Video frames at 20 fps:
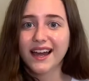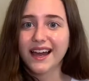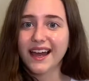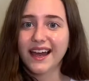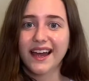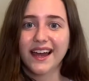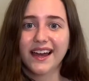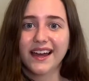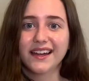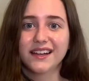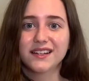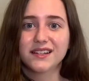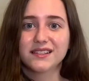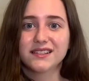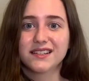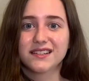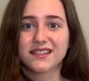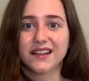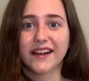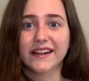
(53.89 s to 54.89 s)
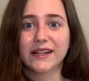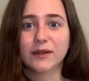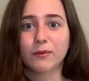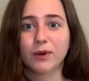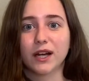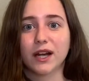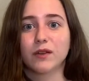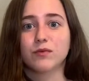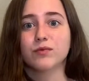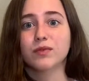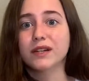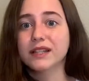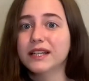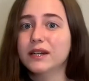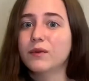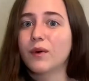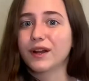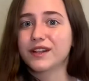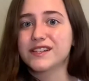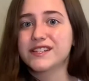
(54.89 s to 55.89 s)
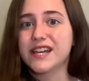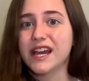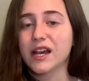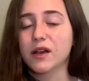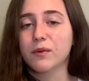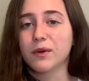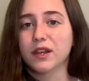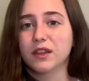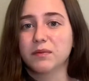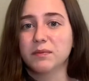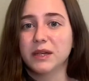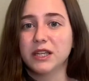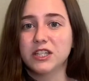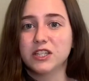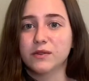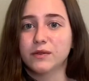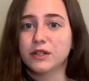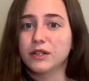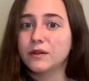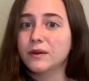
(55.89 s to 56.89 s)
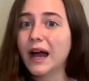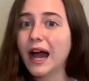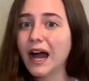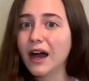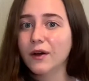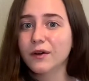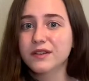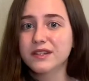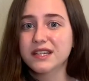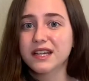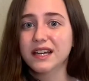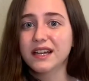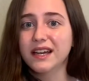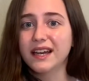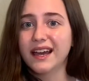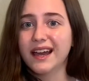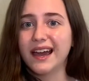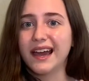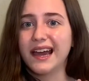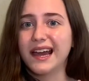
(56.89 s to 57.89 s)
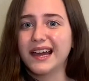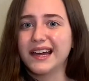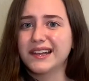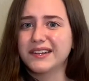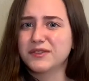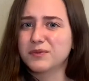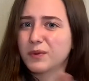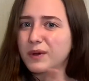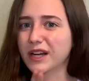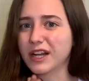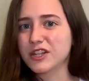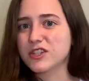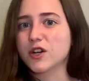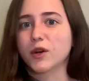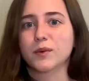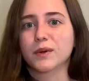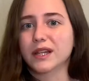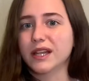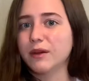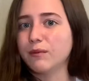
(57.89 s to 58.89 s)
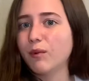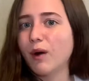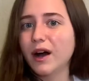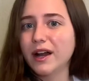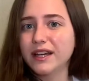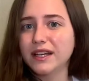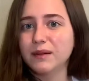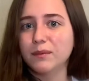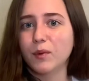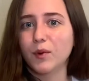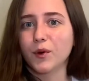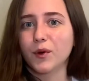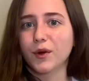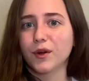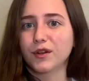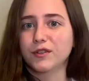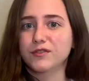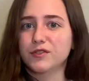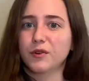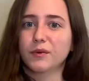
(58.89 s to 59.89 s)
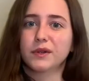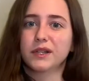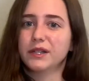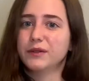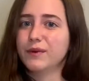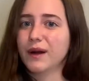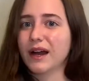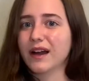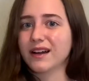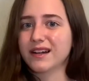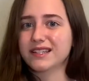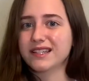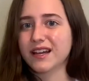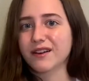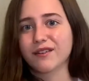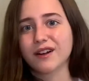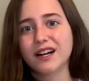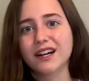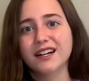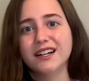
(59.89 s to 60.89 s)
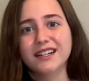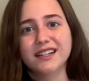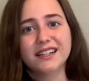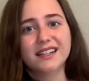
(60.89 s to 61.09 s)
and deciding what I really want to take with me to a new house and what I don't really want anymore, don't really wear, etc.